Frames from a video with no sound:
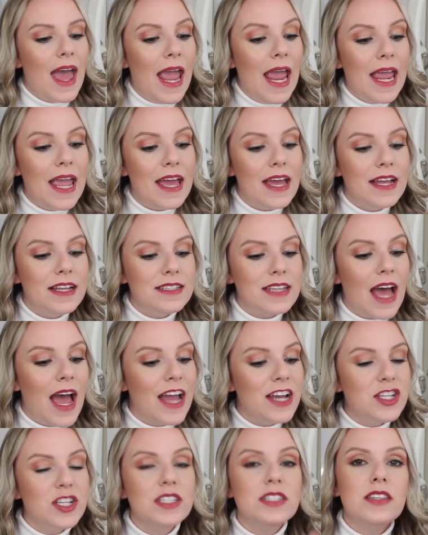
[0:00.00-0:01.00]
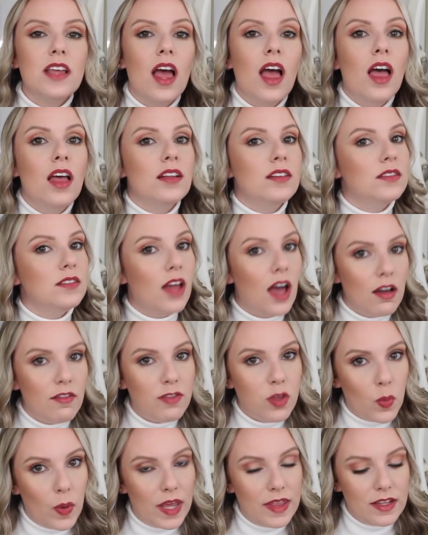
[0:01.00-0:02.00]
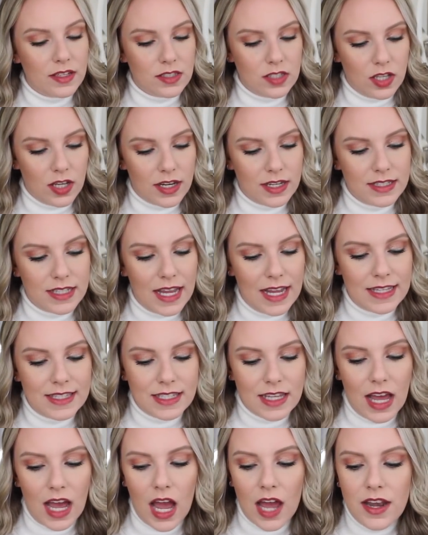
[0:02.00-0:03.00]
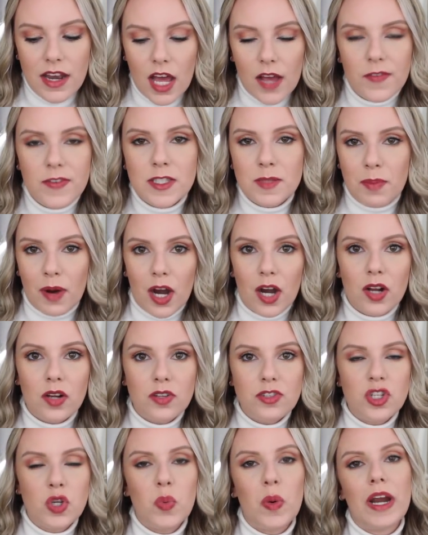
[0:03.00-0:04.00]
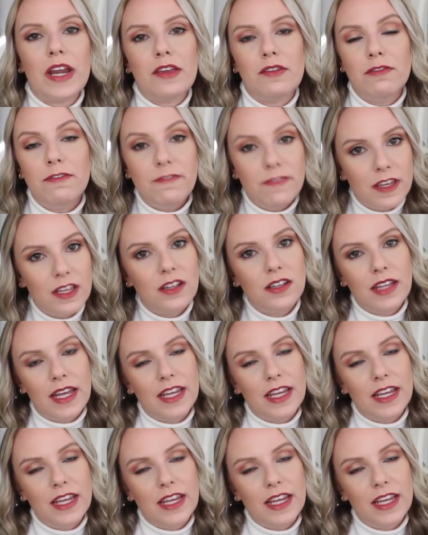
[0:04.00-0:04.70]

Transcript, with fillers: And I just love the way this looks. It's enough sparkle to where you feel